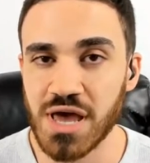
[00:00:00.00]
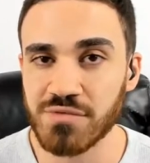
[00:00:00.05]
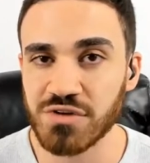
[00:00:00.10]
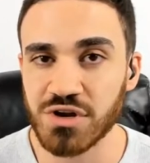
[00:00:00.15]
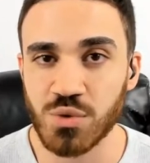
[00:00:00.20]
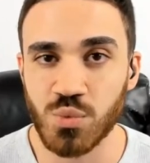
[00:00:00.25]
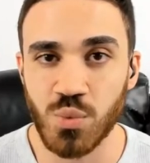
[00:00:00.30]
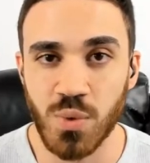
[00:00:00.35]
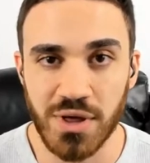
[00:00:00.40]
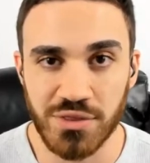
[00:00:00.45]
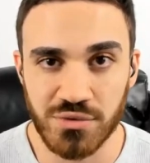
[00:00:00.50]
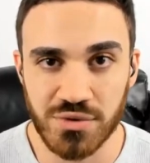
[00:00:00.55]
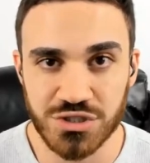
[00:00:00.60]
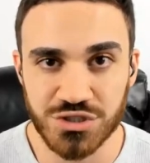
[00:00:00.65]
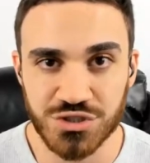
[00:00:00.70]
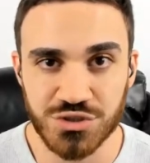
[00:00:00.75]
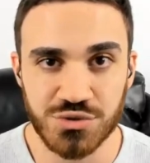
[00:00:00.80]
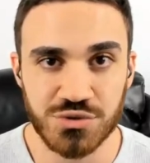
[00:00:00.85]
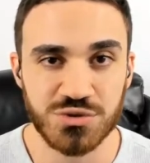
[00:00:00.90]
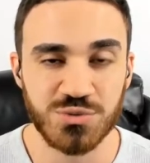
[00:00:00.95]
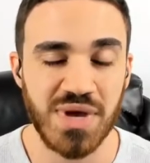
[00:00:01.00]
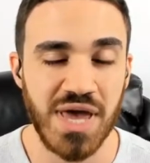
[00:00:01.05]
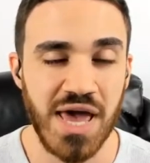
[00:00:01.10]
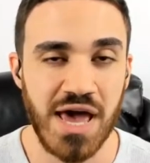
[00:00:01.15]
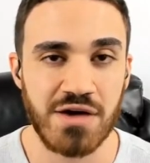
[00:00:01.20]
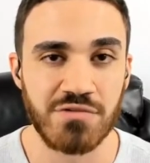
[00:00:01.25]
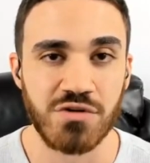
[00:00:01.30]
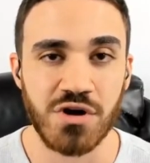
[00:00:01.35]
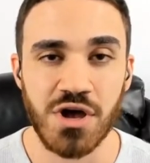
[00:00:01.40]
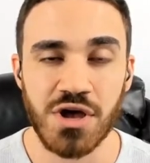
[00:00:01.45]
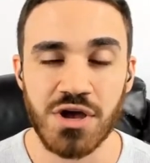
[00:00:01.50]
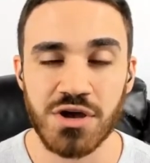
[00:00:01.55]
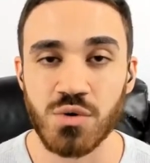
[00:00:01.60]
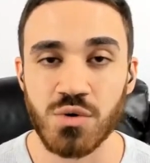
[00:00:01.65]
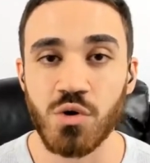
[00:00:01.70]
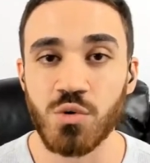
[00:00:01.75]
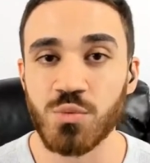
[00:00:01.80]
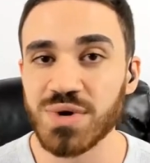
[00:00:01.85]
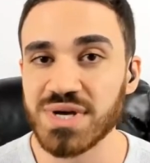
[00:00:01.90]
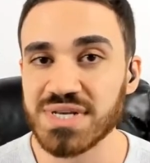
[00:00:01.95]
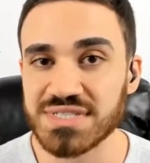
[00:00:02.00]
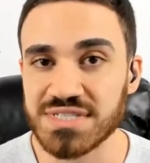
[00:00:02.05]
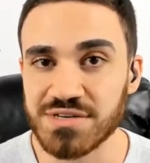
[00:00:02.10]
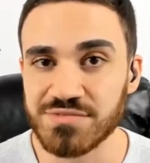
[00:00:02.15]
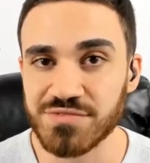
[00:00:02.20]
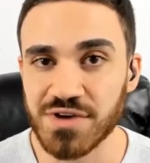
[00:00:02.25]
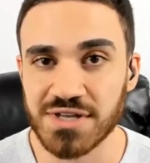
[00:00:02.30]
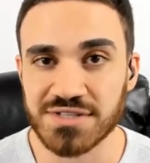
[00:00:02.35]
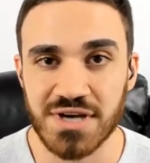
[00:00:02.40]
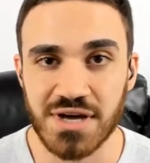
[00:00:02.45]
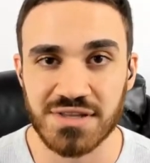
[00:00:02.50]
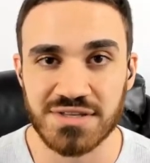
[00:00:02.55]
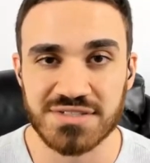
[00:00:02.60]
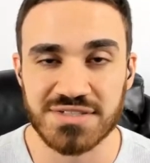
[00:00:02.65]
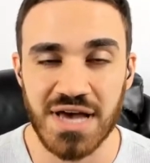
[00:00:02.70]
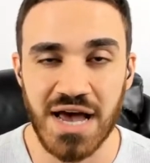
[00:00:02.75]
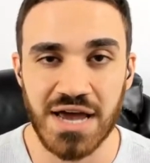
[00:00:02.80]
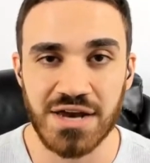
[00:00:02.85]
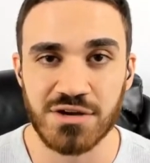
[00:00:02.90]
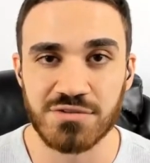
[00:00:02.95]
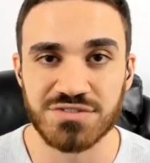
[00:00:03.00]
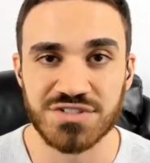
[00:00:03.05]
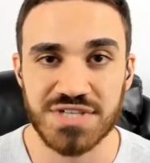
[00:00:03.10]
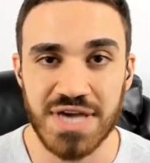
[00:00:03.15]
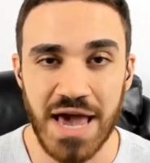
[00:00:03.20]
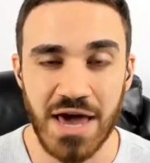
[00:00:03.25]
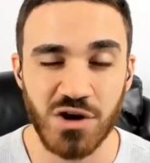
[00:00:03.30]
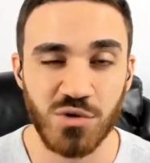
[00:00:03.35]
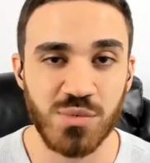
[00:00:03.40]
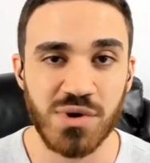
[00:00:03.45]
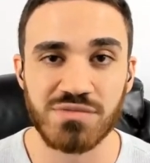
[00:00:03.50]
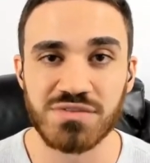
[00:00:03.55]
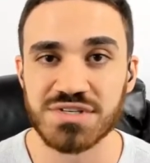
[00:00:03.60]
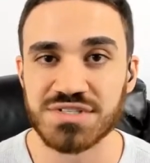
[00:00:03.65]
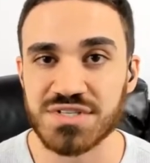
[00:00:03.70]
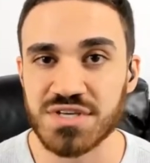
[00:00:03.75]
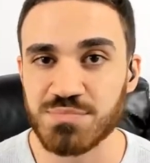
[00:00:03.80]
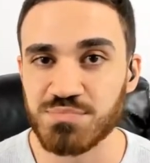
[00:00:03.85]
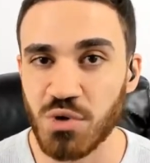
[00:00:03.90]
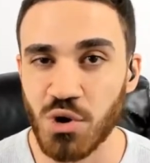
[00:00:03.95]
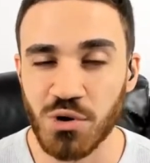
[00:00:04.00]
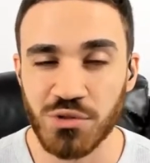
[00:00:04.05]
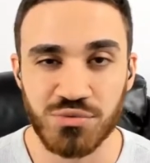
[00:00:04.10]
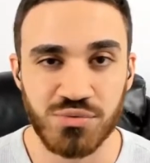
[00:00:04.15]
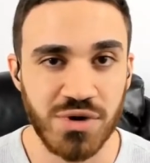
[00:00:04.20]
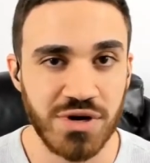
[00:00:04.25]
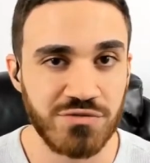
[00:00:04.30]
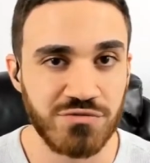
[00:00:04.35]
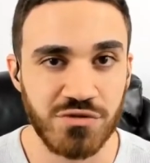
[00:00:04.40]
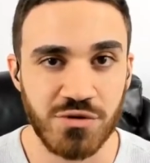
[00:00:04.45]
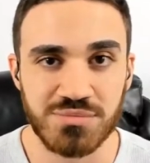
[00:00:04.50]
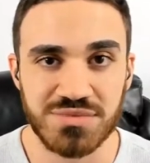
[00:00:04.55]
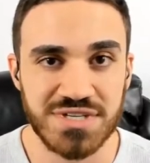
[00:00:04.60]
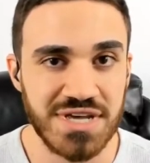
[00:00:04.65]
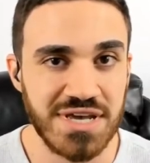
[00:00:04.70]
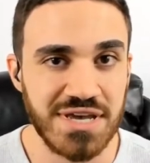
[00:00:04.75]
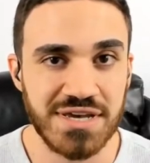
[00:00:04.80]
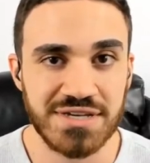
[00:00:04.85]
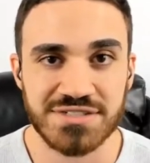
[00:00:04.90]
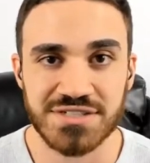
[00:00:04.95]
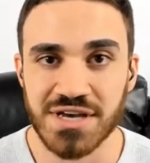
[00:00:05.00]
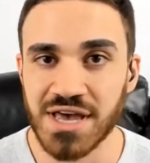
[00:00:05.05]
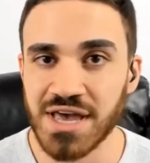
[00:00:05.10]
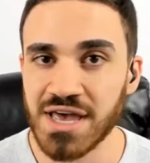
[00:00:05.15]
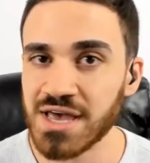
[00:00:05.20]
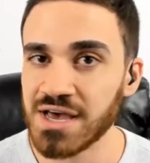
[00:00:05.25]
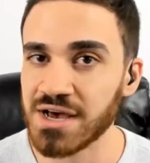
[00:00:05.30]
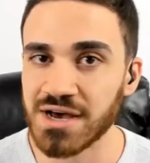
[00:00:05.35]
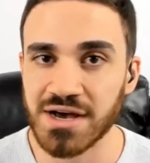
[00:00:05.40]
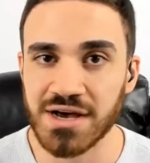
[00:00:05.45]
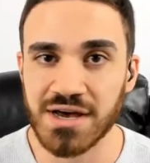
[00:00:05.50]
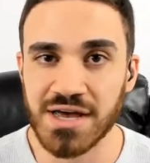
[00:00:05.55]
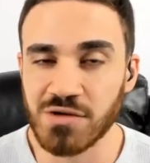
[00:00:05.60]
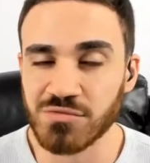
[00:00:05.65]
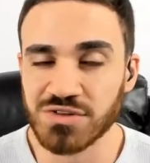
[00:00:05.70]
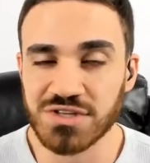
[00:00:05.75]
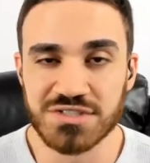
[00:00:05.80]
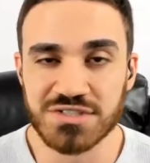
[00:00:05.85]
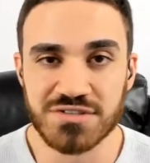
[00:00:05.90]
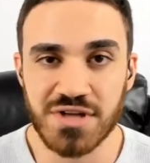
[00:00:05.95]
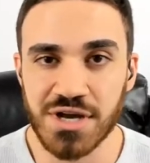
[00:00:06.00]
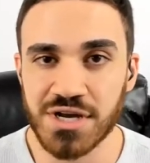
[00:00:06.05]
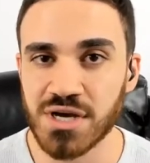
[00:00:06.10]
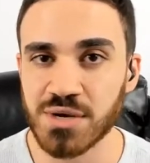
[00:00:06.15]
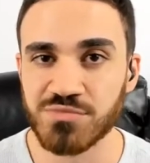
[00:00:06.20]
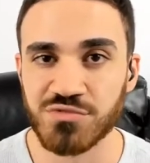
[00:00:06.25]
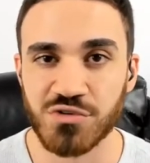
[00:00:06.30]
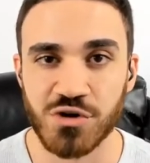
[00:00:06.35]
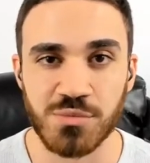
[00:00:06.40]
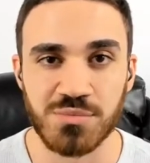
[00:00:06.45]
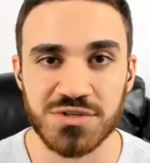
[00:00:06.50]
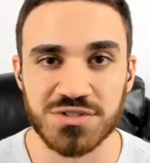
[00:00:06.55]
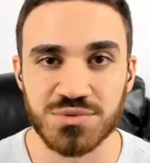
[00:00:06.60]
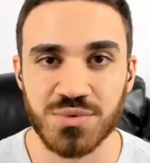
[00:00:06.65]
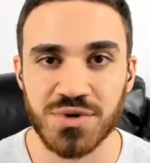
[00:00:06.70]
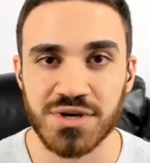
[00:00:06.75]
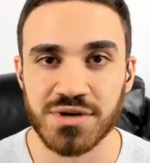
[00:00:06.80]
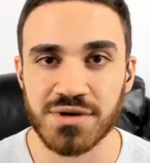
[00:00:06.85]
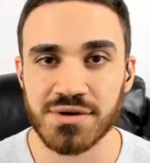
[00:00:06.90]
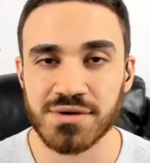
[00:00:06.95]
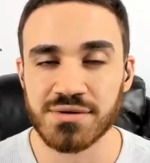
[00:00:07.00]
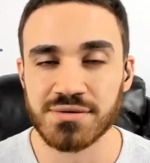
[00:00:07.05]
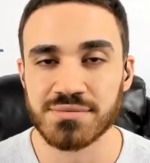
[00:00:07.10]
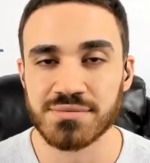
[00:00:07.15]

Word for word: have any weather issues. We have, you know, a weak defense on the side of Seattle. We have the deep ball threat from Diggs. Uh, everything's lining up for him this week